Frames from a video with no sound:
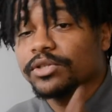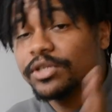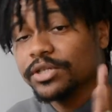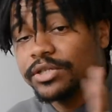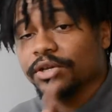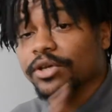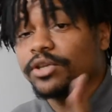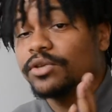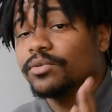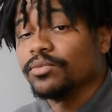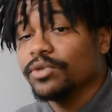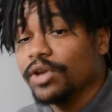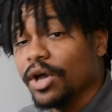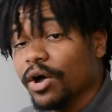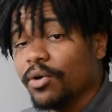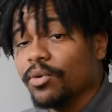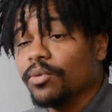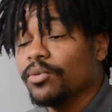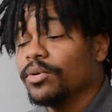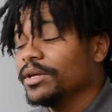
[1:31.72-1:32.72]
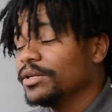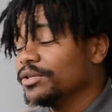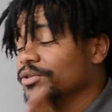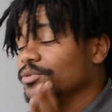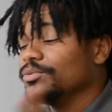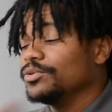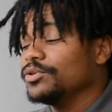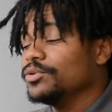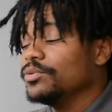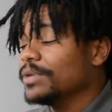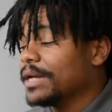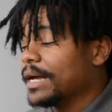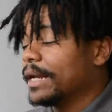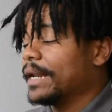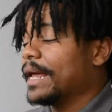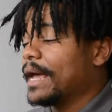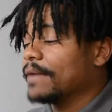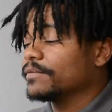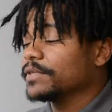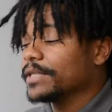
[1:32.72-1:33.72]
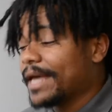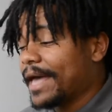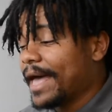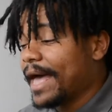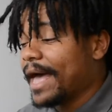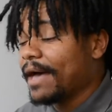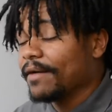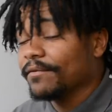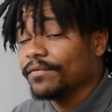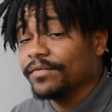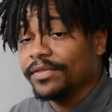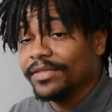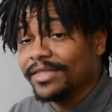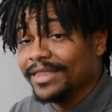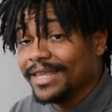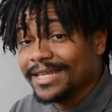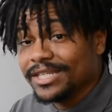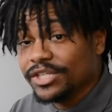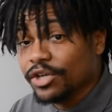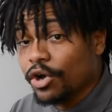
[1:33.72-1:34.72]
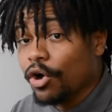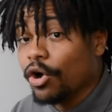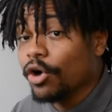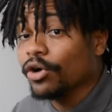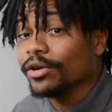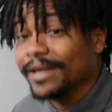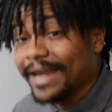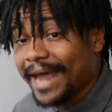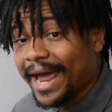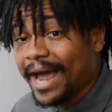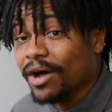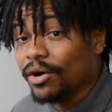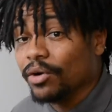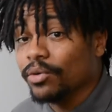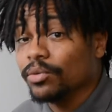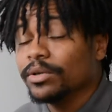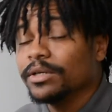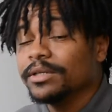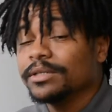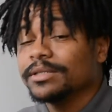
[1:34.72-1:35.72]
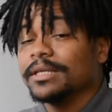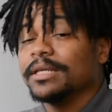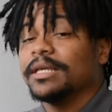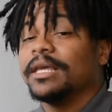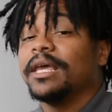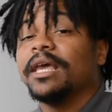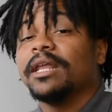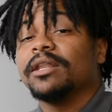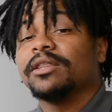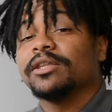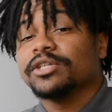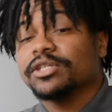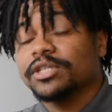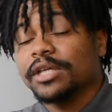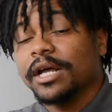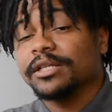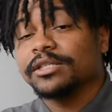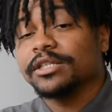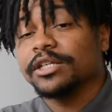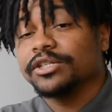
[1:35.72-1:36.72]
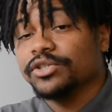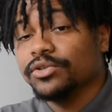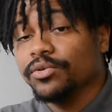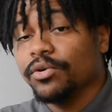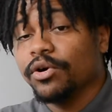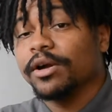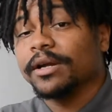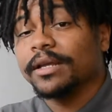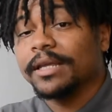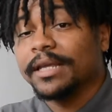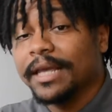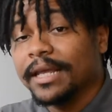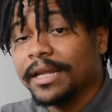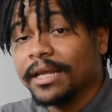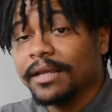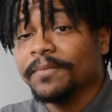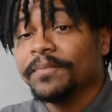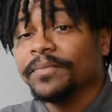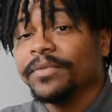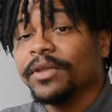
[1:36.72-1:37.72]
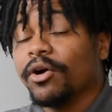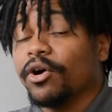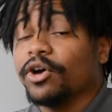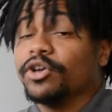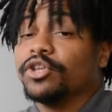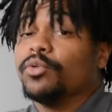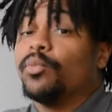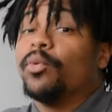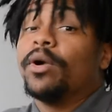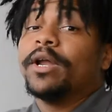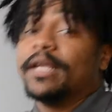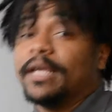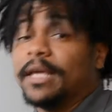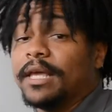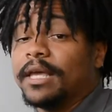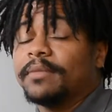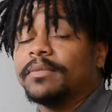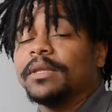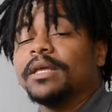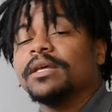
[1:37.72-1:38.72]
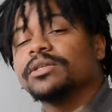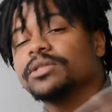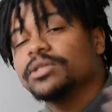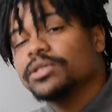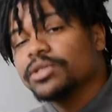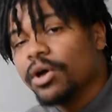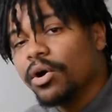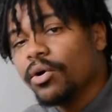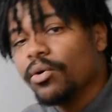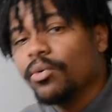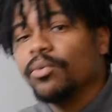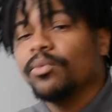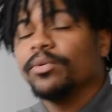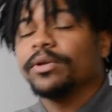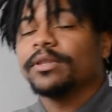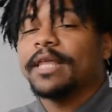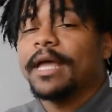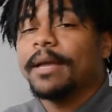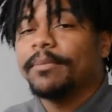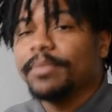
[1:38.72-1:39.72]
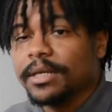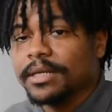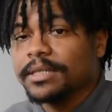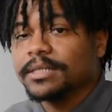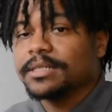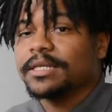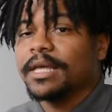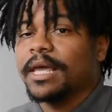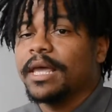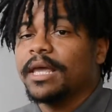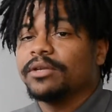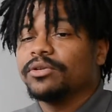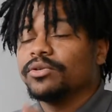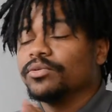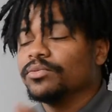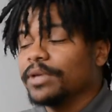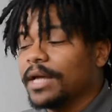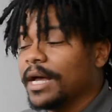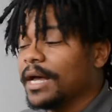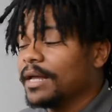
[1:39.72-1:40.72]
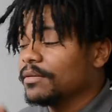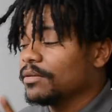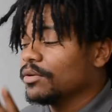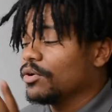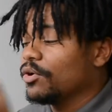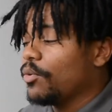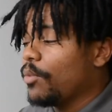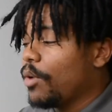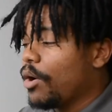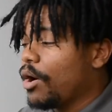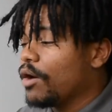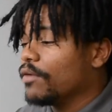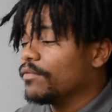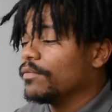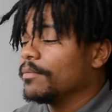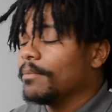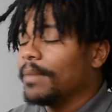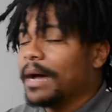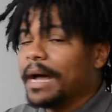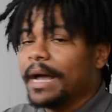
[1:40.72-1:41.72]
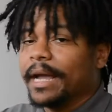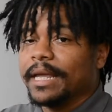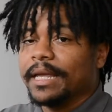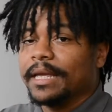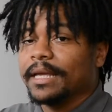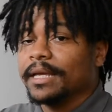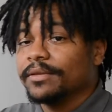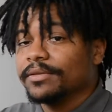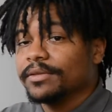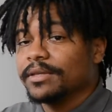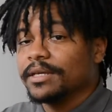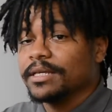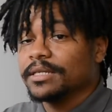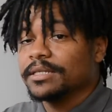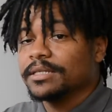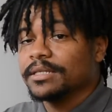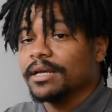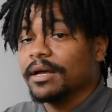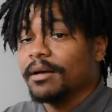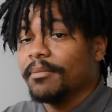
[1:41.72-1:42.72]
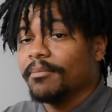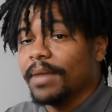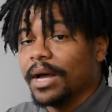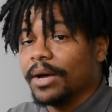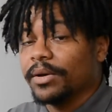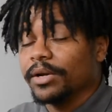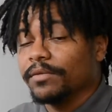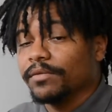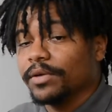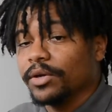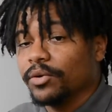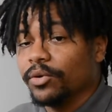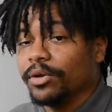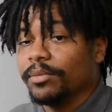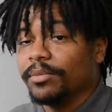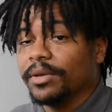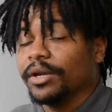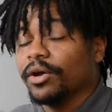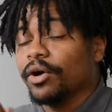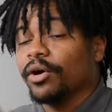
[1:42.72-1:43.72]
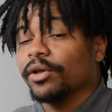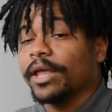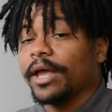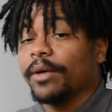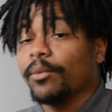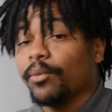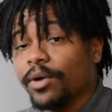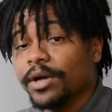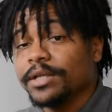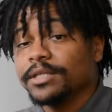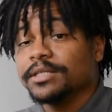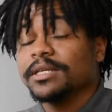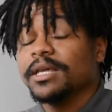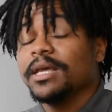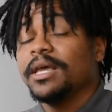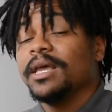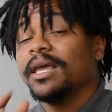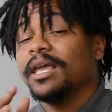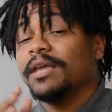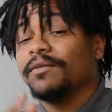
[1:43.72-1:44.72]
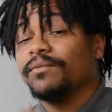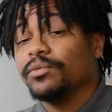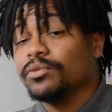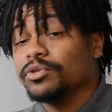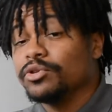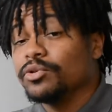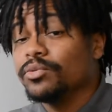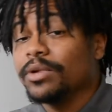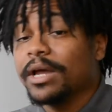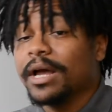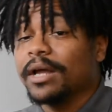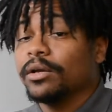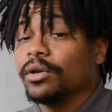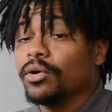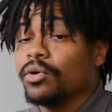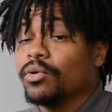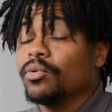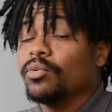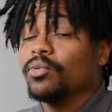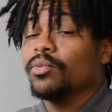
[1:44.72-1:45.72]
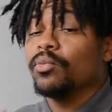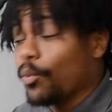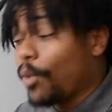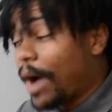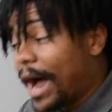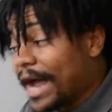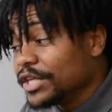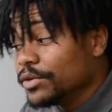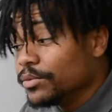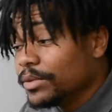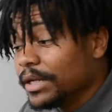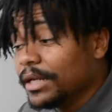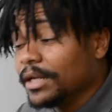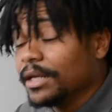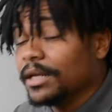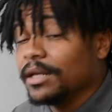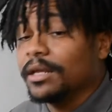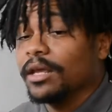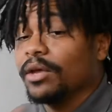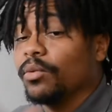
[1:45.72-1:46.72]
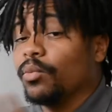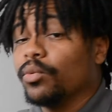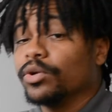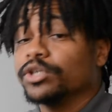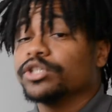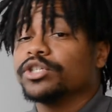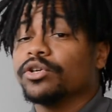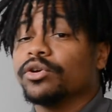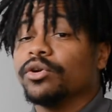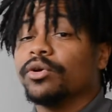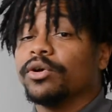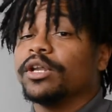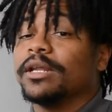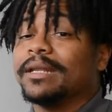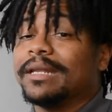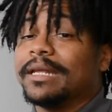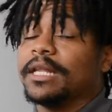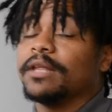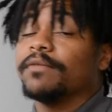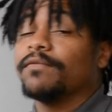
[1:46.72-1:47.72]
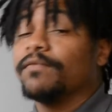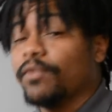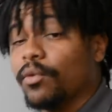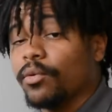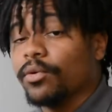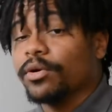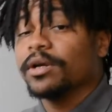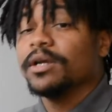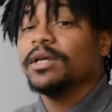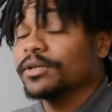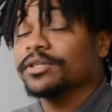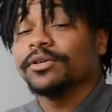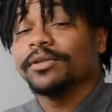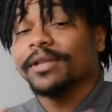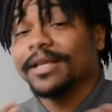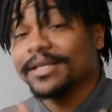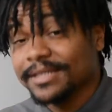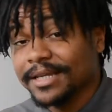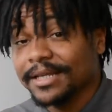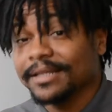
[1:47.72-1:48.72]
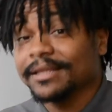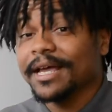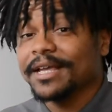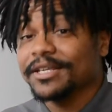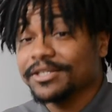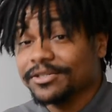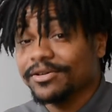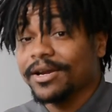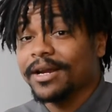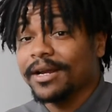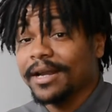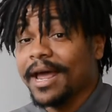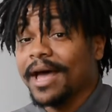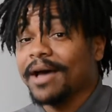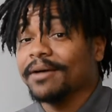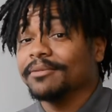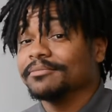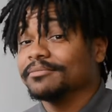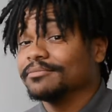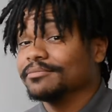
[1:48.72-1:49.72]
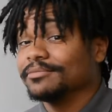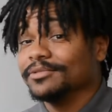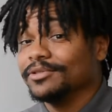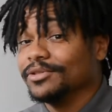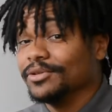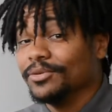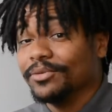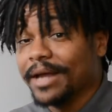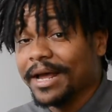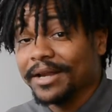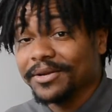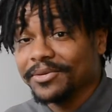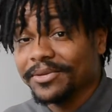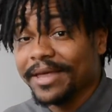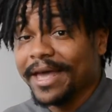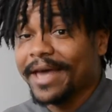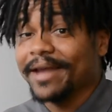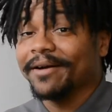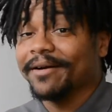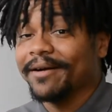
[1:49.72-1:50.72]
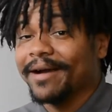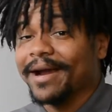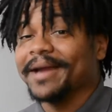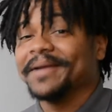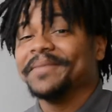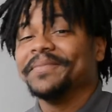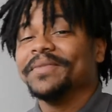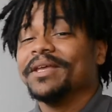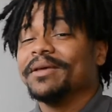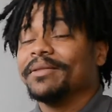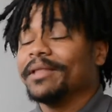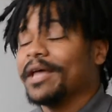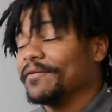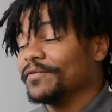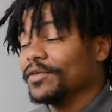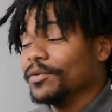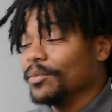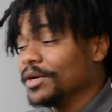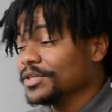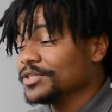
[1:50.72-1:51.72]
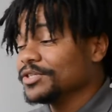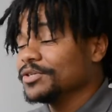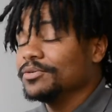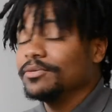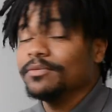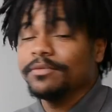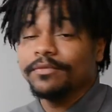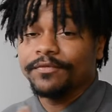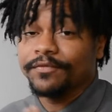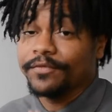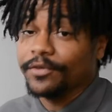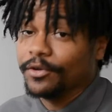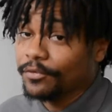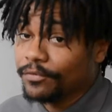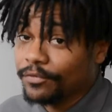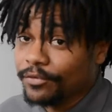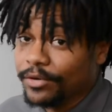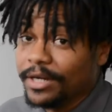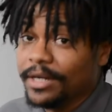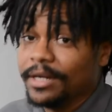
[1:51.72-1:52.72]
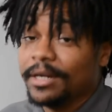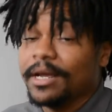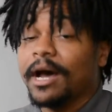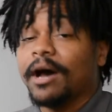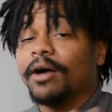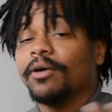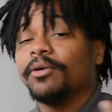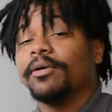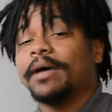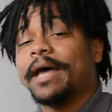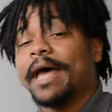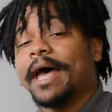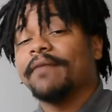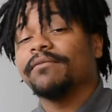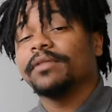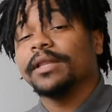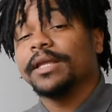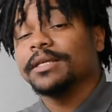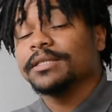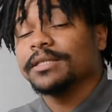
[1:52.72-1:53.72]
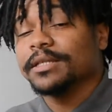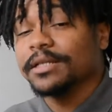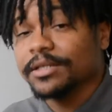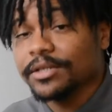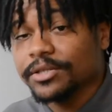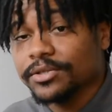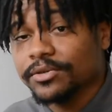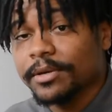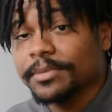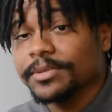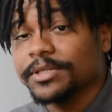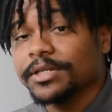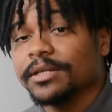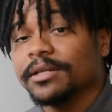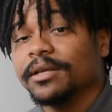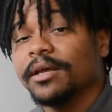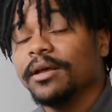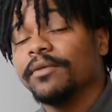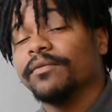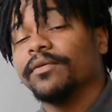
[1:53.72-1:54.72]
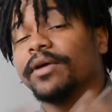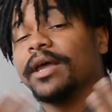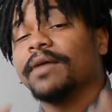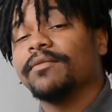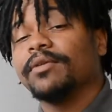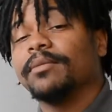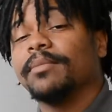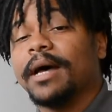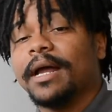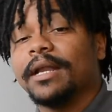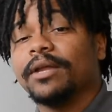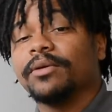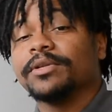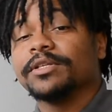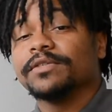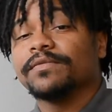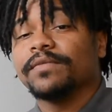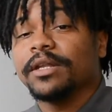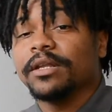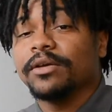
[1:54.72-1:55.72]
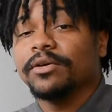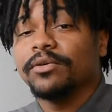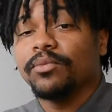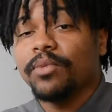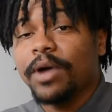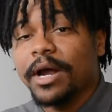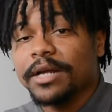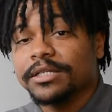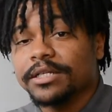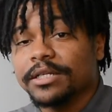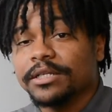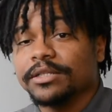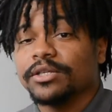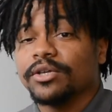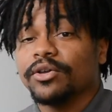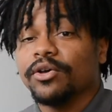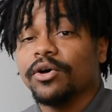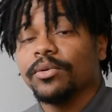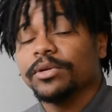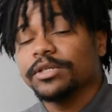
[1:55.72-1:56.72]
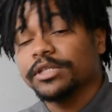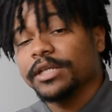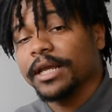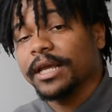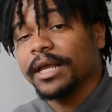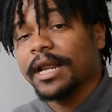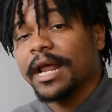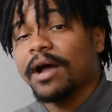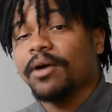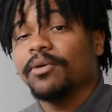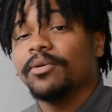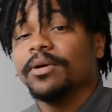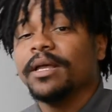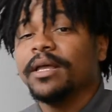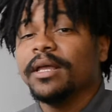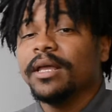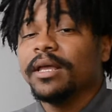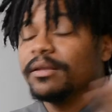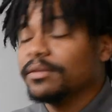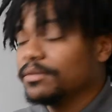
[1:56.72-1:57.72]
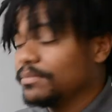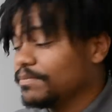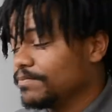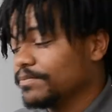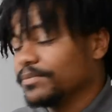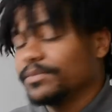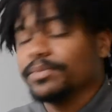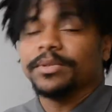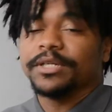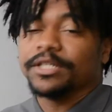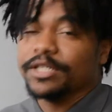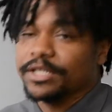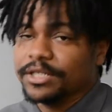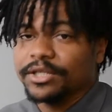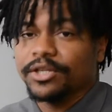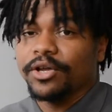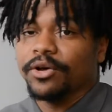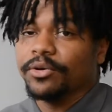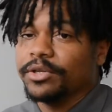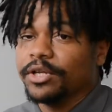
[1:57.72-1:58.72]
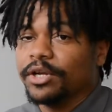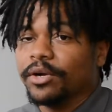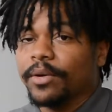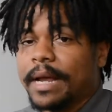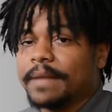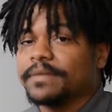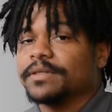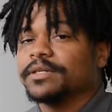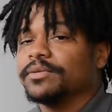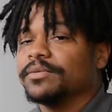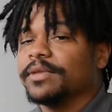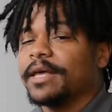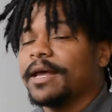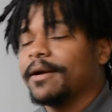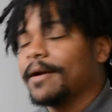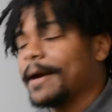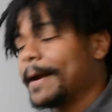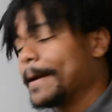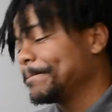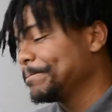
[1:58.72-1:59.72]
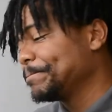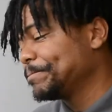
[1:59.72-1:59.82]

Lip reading: so you know, you do not have to have this all now to get the shots that you are getting or you want to get. So with that being said, do not go off buying this amount of equipment all at once if you do not know why you need it and what you're going to need it for. So let's get that straight now. Do not do that, all right? Now, if you want to, feel free. I'll have links in the description for everybody on this video watching to go and check it out. But just know you don't have to do that, all right?